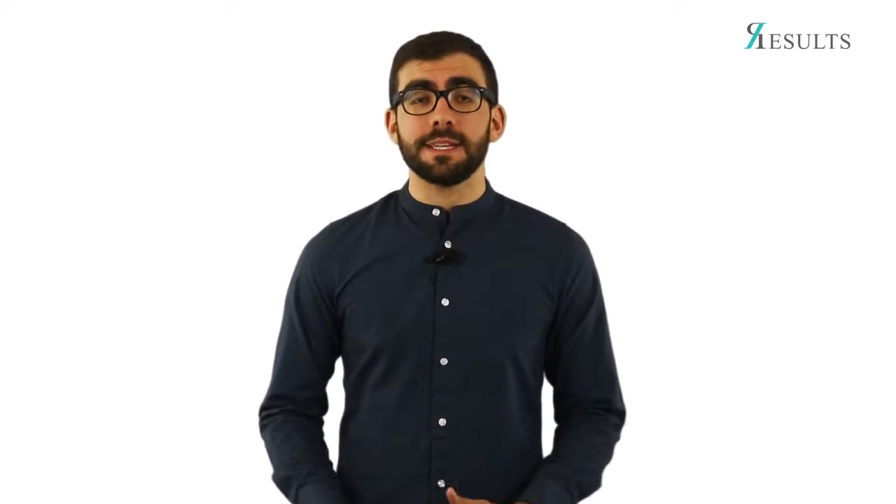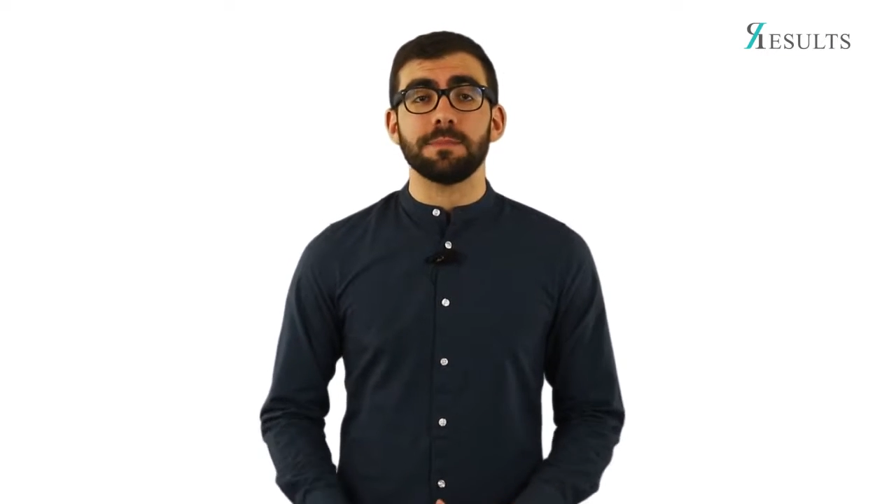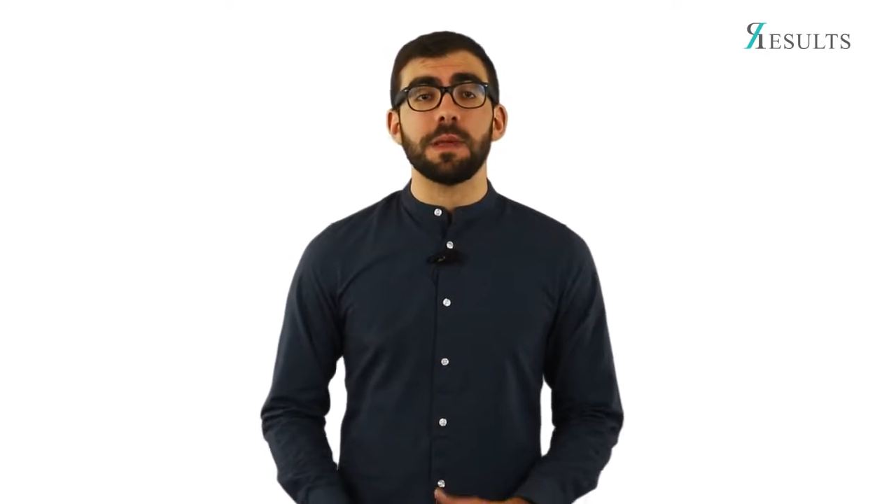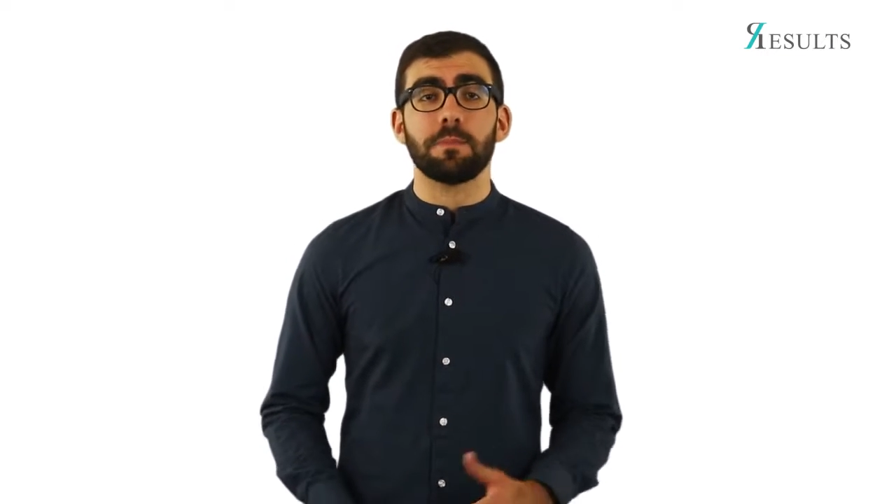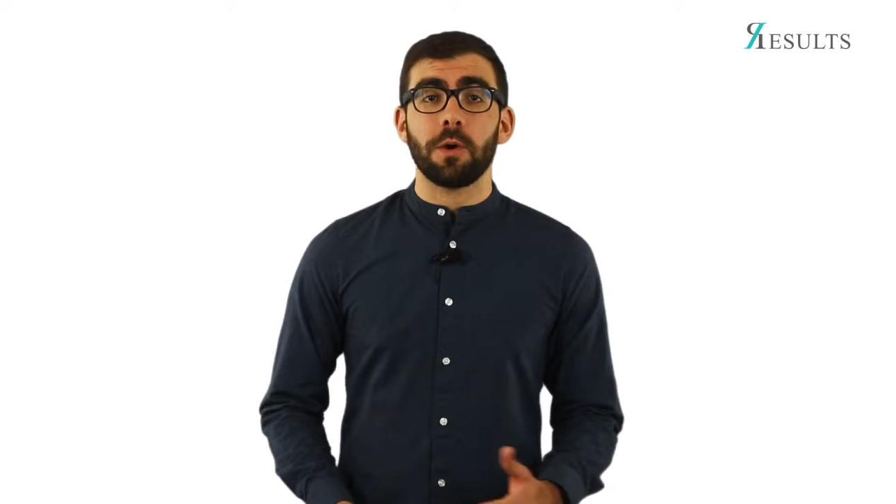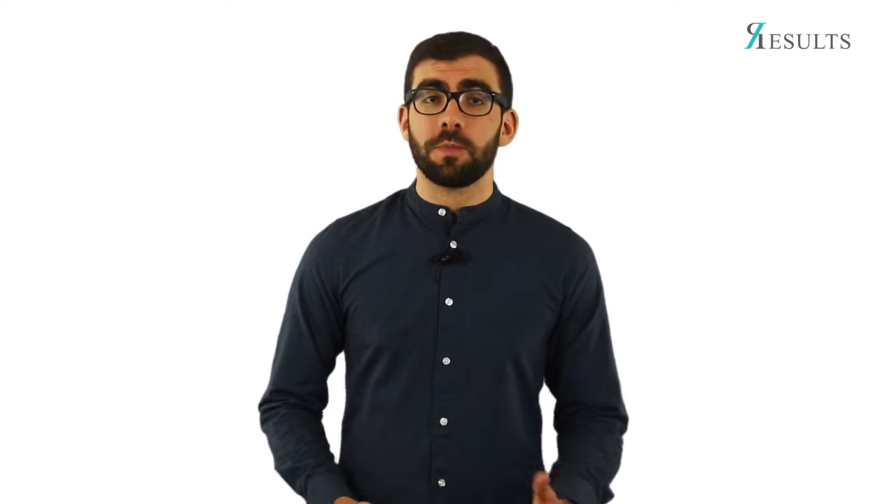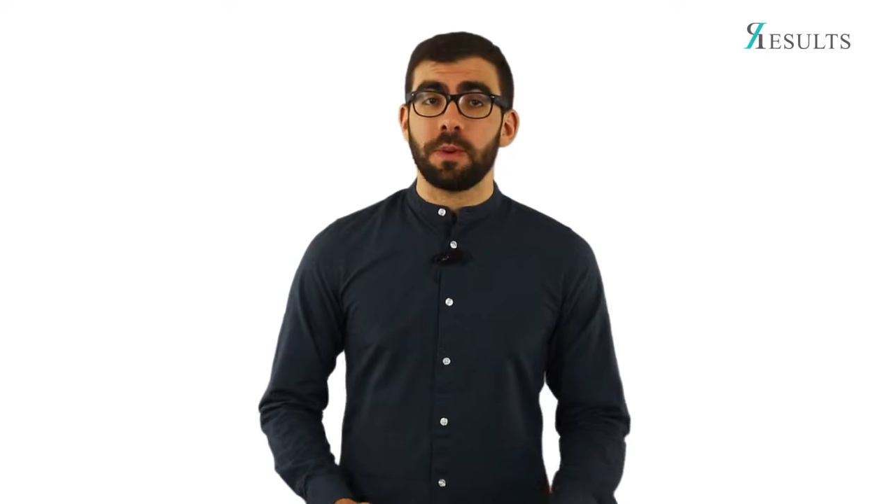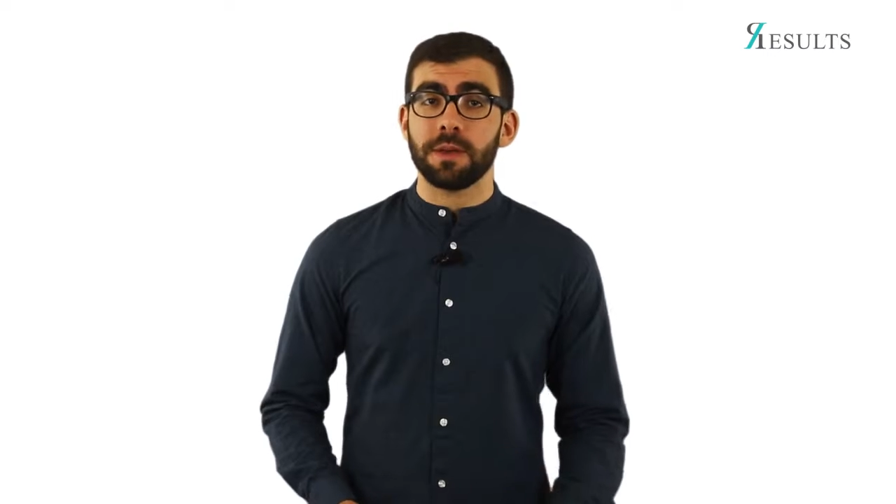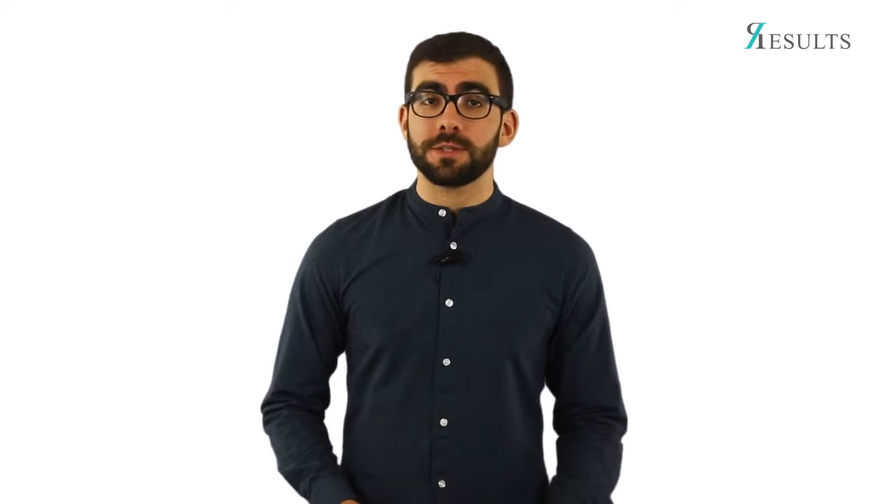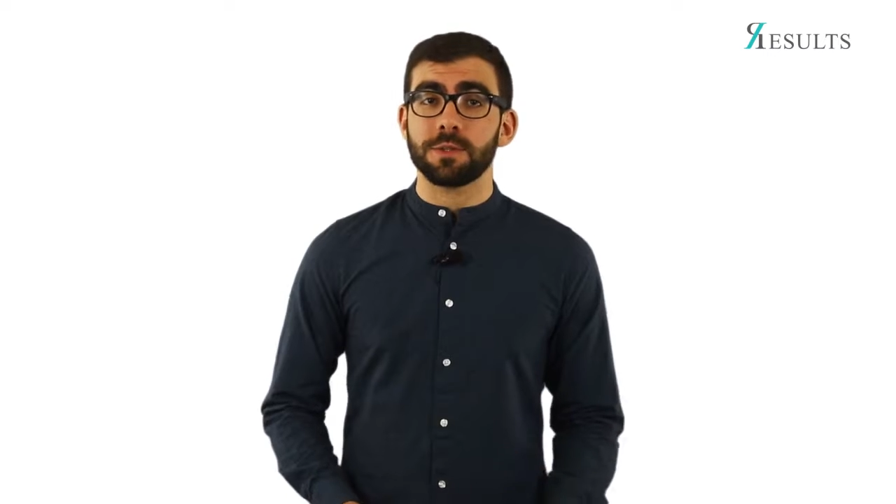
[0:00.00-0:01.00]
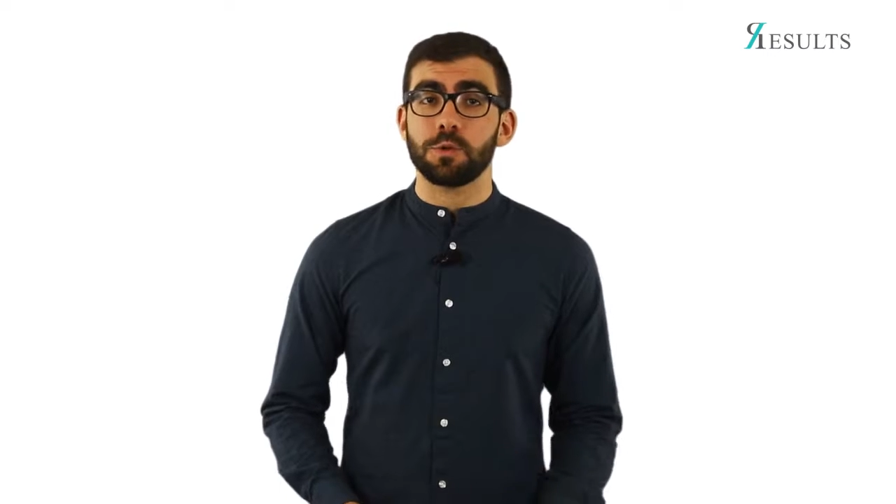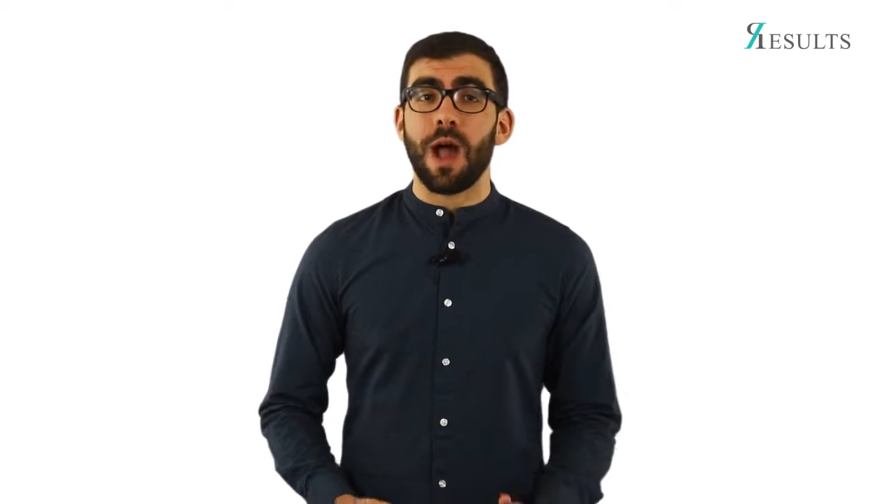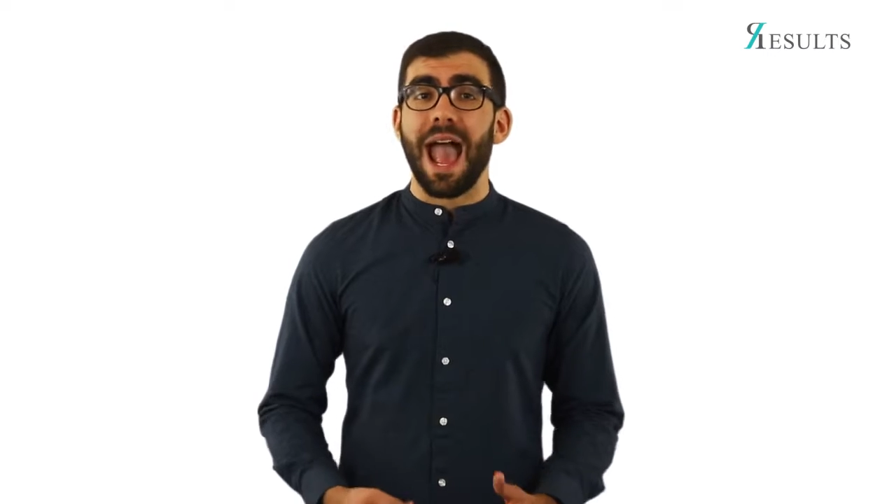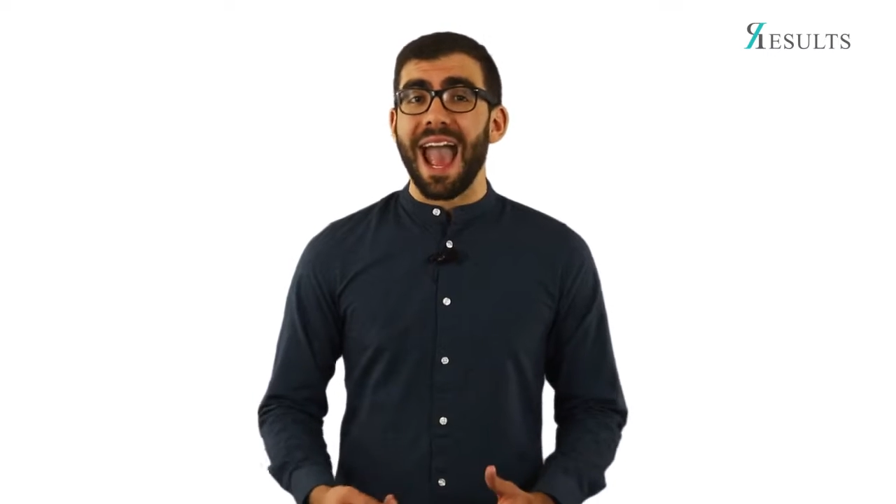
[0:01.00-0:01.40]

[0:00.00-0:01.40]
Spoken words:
to meet both personal